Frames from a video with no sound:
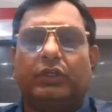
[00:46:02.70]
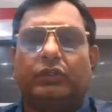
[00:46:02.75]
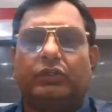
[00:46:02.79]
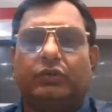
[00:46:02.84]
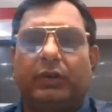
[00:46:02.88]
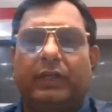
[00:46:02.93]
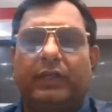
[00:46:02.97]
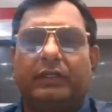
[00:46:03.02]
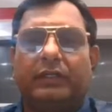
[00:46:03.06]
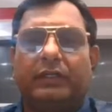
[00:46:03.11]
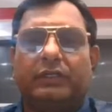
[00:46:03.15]

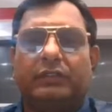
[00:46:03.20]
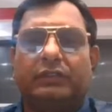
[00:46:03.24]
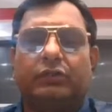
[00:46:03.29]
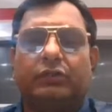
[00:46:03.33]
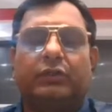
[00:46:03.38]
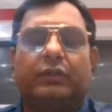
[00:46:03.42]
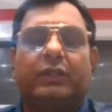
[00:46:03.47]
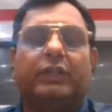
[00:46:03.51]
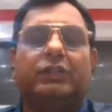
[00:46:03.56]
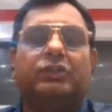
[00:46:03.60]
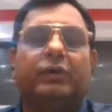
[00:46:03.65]
joints,
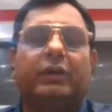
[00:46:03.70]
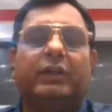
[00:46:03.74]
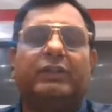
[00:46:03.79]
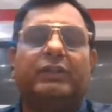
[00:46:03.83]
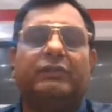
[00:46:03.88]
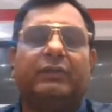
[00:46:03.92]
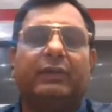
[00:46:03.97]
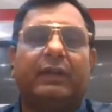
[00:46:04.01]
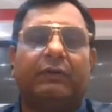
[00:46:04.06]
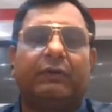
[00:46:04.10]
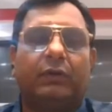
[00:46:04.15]
so that
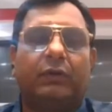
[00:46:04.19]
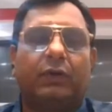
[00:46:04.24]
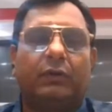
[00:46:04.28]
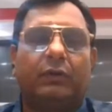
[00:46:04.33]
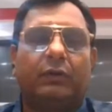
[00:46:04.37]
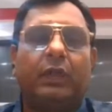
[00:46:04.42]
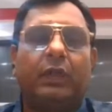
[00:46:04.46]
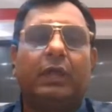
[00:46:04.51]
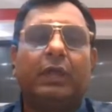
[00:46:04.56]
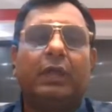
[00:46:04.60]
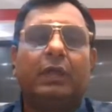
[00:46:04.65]
joints will have got
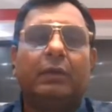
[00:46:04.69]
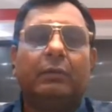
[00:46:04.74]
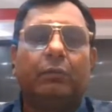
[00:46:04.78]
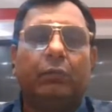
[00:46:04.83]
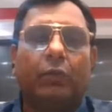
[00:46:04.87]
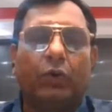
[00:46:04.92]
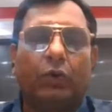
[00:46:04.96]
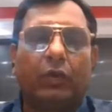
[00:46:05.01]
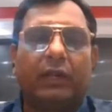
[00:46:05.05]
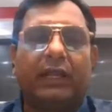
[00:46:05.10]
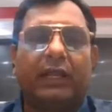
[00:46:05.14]

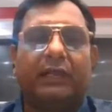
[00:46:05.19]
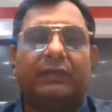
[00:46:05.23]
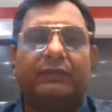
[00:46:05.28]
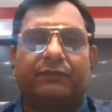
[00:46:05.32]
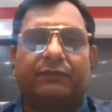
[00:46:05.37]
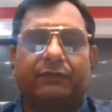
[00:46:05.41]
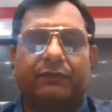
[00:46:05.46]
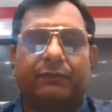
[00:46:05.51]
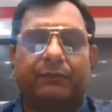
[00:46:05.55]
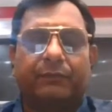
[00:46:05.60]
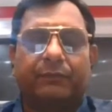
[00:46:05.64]
more
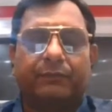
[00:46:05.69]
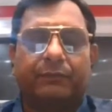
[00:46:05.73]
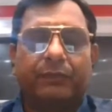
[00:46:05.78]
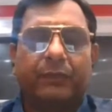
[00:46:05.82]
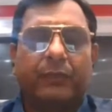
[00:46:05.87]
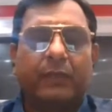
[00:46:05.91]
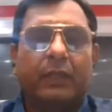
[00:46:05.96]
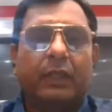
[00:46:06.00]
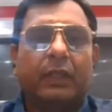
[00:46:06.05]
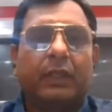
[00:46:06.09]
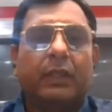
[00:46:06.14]
life.
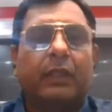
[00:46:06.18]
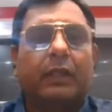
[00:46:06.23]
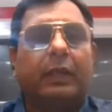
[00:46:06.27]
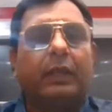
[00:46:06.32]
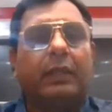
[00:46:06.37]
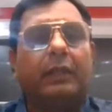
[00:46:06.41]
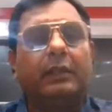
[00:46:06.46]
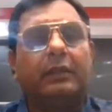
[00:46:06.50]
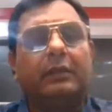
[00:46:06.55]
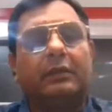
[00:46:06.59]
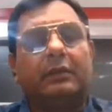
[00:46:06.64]

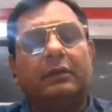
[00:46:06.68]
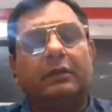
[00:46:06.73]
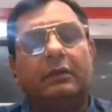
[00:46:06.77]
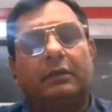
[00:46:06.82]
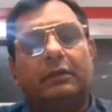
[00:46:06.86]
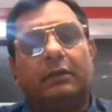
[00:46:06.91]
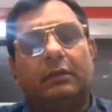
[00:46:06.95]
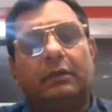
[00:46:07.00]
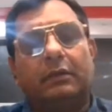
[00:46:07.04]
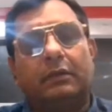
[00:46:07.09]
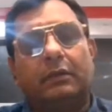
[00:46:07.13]
And
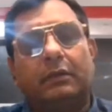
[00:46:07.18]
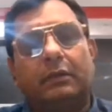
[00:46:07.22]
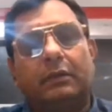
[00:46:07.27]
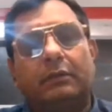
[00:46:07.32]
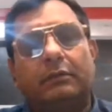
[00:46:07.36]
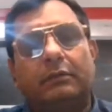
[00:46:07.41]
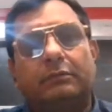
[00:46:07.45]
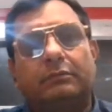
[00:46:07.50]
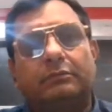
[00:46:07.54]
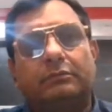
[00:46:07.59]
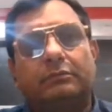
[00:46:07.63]

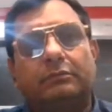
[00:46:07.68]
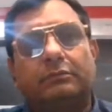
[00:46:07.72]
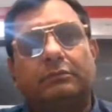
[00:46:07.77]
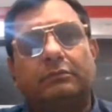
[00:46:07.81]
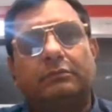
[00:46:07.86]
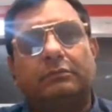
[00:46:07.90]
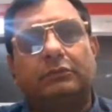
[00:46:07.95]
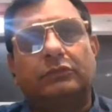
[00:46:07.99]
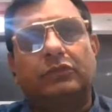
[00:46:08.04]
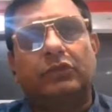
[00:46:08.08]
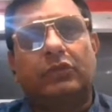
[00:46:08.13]
uh,
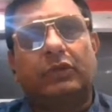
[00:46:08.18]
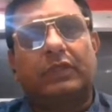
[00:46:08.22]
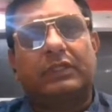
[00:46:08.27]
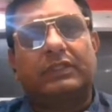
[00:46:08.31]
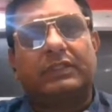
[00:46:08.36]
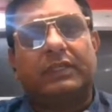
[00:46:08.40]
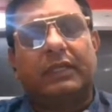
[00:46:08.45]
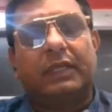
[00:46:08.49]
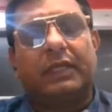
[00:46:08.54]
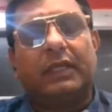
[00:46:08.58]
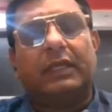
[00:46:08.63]
you can
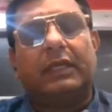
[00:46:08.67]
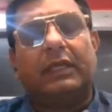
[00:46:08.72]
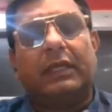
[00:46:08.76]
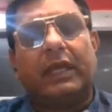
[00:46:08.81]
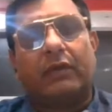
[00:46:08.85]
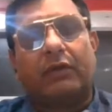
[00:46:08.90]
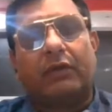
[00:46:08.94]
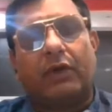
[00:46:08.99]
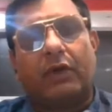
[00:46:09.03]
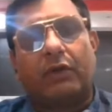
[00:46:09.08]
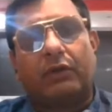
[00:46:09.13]
say
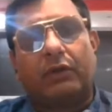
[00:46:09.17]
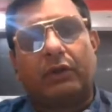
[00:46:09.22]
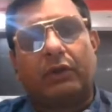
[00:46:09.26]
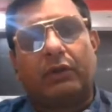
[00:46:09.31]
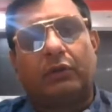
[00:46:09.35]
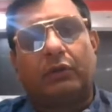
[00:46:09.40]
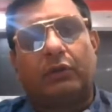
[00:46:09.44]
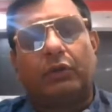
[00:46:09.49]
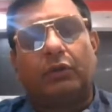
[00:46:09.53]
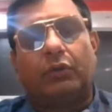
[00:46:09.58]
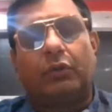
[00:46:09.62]
I have got a
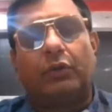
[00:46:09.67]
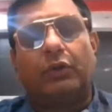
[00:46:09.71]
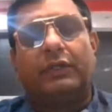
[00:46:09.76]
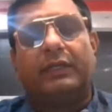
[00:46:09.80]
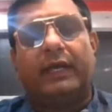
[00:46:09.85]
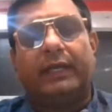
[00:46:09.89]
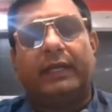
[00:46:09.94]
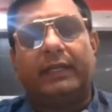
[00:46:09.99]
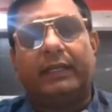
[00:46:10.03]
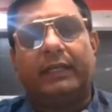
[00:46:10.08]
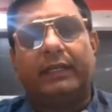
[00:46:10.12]
good
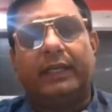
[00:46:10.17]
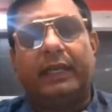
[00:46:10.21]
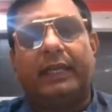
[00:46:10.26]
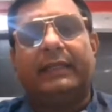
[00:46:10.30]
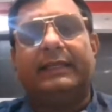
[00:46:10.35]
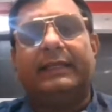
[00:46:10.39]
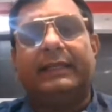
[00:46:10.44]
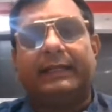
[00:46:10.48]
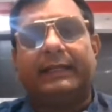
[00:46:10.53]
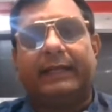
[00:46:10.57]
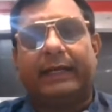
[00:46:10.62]
diet,
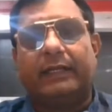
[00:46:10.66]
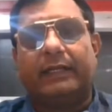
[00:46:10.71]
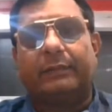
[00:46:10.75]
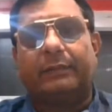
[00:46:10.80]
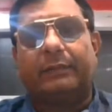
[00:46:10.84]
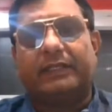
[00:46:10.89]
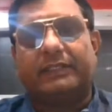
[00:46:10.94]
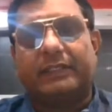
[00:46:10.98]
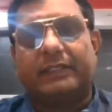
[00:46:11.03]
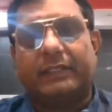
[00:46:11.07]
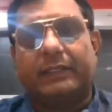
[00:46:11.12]
healthy diet
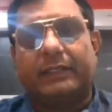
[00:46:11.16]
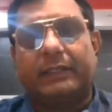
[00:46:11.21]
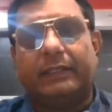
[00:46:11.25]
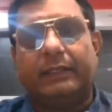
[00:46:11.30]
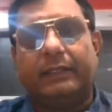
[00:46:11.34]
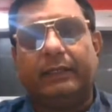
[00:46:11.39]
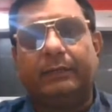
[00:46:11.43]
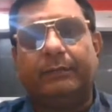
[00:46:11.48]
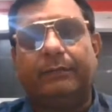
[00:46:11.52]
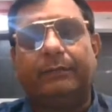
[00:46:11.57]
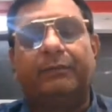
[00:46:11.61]

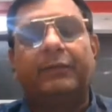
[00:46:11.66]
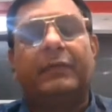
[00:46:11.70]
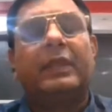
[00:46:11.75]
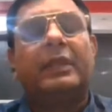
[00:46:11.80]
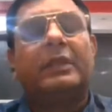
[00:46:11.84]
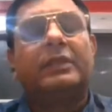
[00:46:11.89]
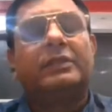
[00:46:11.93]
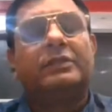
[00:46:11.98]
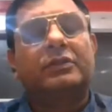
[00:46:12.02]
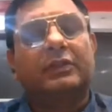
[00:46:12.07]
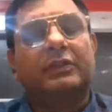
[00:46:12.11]
basically,
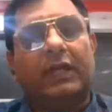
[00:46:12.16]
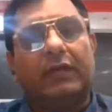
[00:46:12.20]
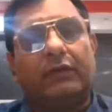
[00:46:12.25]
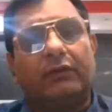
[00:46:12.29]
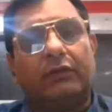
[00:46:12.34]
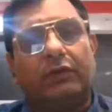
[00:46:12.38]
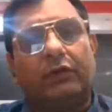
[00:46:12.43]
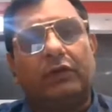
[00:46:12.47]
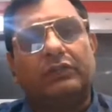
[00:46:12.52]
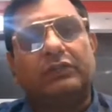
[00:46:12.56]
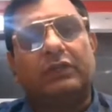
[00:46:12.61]
so that
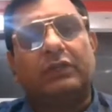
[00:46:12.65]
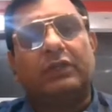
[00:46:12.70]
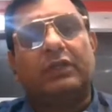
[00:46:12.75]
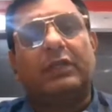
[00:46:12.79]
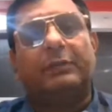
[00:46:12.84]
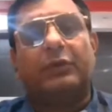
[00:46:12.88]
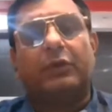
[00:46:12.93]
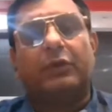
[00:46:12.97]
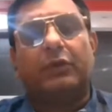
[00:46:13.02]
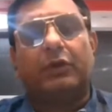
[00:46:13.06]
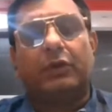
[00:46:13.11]
will also
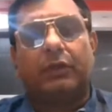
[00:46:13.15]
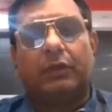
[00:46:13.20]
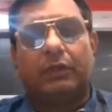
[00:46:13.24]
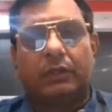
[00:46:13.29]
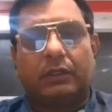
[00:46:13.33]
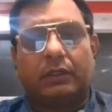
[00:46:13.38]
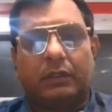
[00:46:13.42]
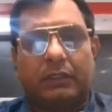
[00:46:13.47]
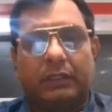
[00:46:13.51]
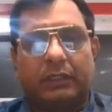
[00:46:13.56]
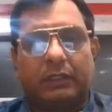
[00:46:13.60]
keep your
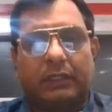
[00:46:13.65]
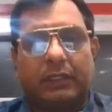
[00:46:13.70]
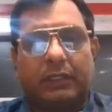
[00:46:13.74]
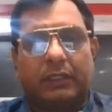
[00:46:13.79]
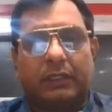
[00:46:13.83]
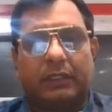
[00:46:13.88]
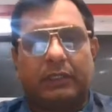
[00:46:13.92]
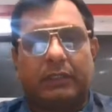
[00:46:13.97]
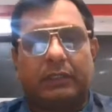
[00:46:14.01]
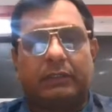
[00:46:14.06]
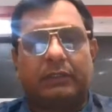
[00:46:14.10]

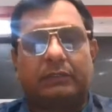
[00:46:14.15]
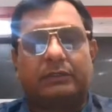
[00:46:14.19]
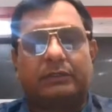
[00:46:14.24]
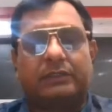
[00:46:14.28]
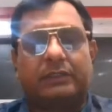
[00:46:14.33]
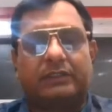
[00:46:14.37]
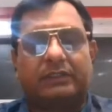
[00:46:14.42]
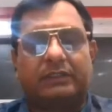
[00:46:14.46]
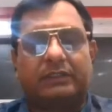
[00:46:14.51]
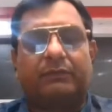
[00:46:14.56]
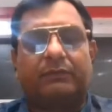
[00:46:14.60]

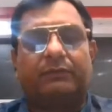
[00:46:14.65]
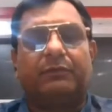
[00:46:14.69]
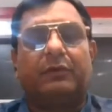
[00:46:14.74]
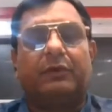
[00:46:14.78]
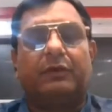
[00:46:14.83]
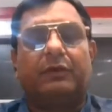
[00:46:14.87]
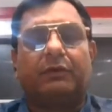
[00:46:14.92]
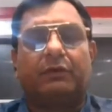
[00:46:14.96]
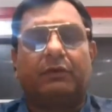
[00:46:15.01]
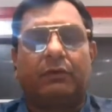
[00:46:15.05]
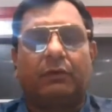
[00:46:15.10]
system
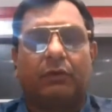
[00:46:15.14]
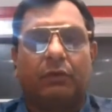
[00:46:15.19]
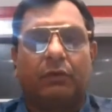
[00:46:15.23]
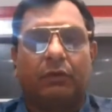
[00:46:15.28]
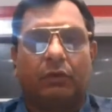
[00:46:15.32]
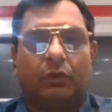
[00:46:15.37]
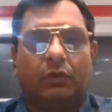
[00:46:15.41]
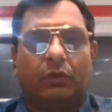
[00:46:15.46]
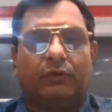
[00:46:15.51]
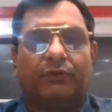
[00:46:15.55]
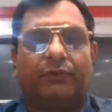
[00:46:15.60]

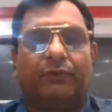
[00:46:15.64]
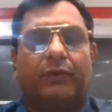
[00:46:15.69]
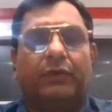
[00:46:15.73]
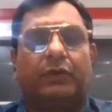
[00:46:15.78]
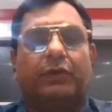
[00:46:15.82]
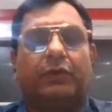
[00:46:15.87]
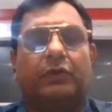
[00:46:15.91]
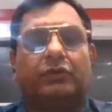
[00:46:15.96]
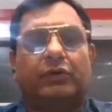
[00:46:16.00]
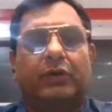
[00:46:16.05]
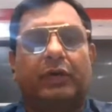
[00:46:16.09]
good for
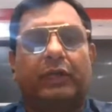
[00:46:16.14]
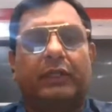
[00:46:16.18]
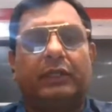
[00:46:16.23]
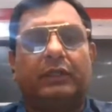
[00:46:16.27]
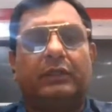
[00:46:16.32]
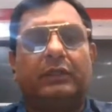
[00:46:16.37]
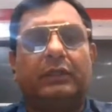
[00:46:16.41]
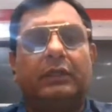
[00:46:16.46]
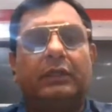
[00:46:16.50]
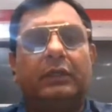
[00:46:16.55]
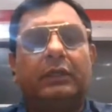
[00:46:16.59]
your joint.
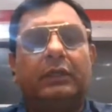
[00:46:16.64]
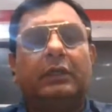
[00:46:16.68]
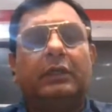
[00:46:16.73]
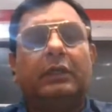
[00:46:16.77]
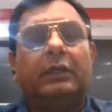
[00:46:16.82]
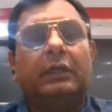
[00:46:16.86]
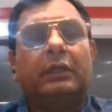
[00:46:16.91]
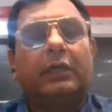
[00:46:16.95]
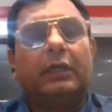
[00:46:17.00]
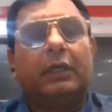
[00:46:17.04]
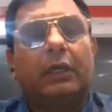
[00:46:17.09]

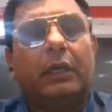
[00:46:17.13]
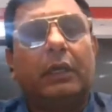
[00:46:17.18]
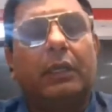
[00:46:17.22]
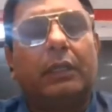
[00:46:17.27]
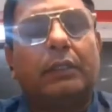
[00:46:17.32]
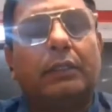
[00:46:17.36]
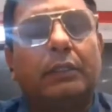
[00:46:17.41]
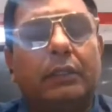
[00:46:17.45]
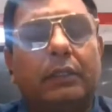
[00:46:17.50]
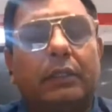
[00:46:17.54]
And